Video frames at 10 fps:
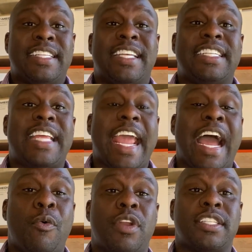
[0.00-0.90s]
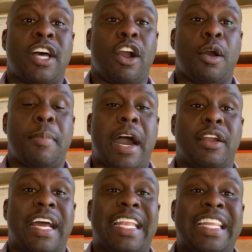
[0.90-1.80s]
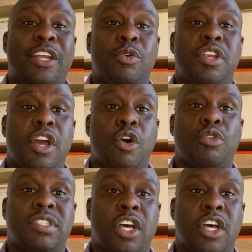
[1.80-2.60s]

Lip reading: Today I want to talk about a little known,